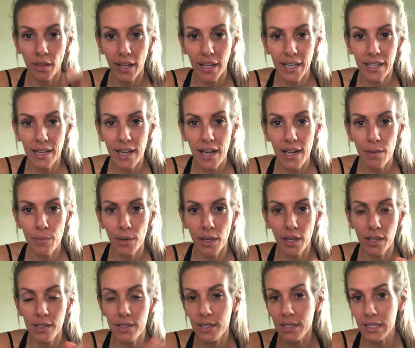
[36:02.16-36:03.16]
leg day
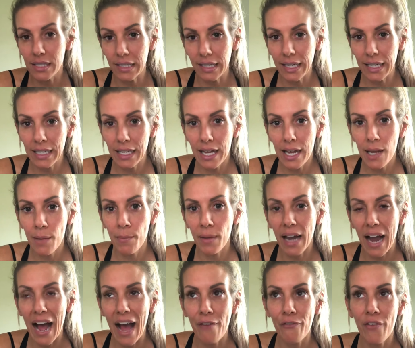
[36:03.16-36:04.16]
because it's leg day, but
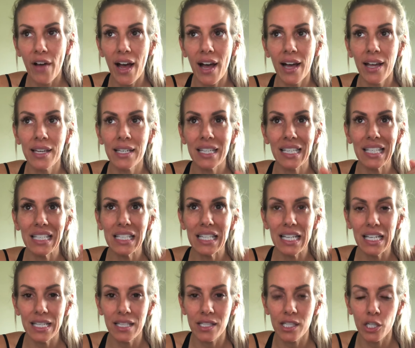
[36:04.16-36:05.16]
I find it
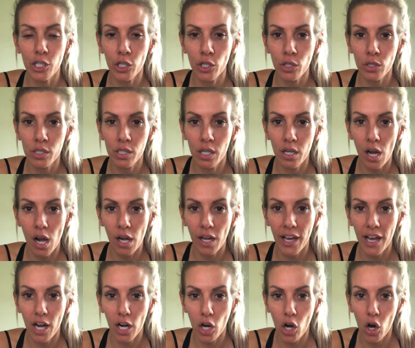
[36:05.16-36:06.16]
easier to knock
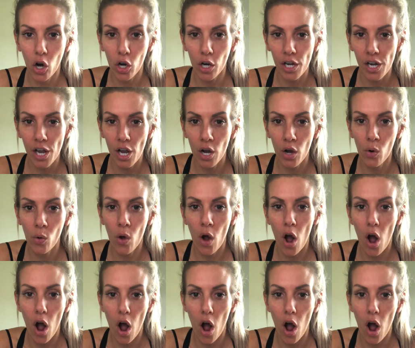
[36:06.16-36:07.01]
out cardio